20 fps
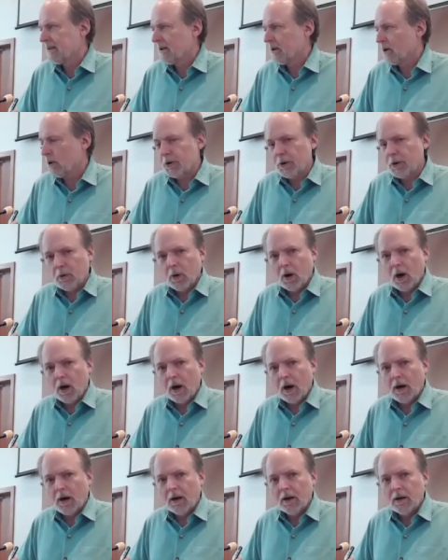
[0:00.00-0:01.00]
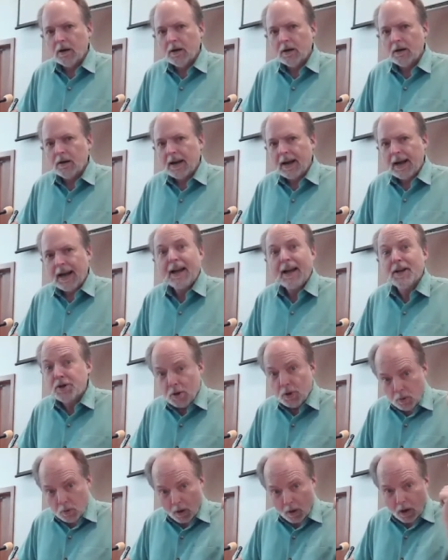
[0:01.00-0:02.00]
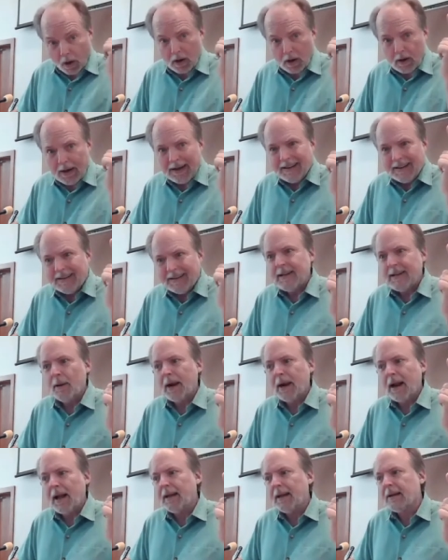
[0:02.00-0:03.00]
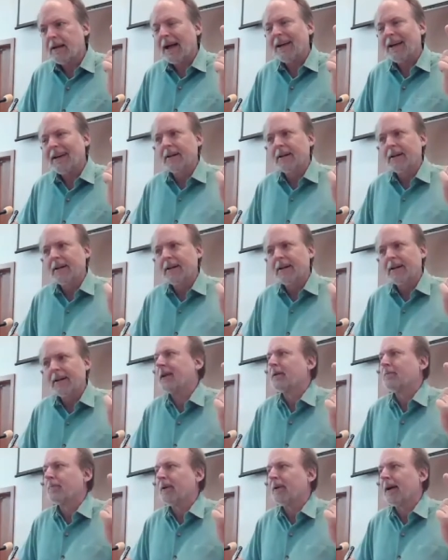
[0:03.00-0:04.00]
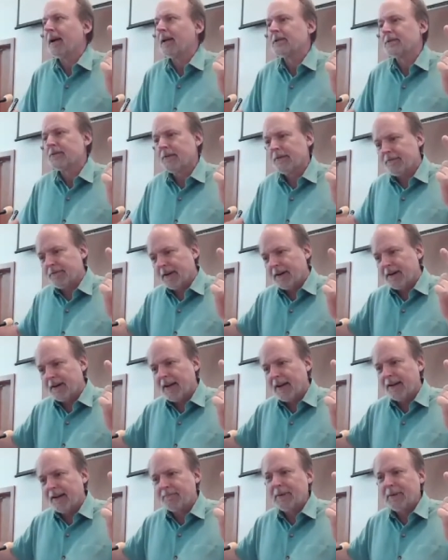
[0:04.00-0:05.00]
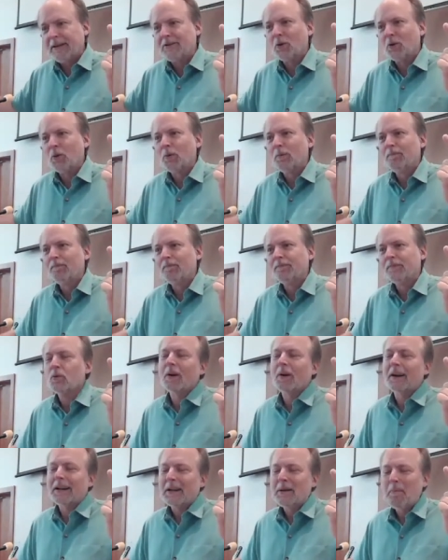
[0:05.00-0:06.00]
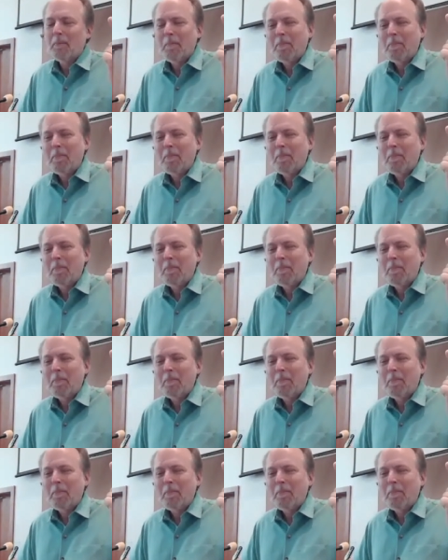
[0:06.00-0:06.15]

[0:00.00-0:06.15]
Who you are, as you are. Yeah, but I, I need to lose 10 pounds. Fair enough. Me too. 20.